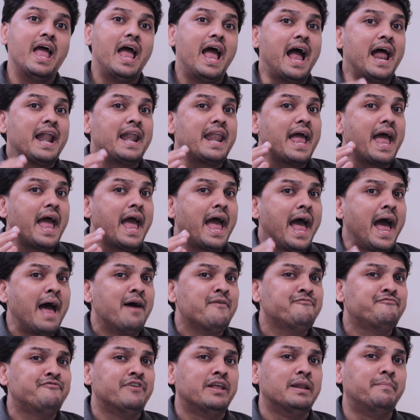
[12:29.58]
And
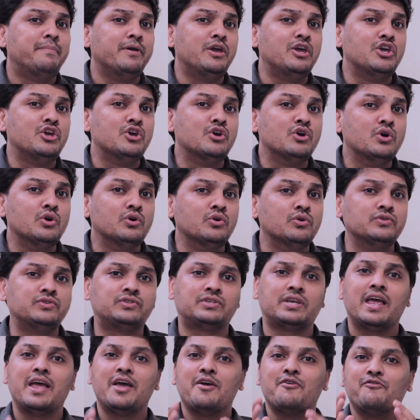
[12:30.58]
have will be
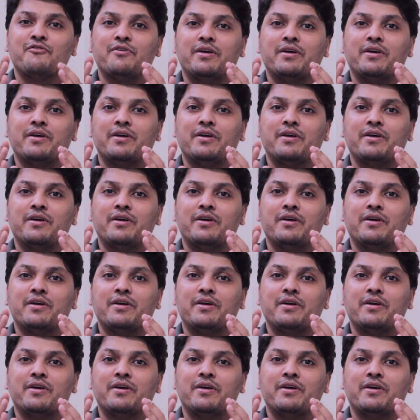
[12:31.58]
used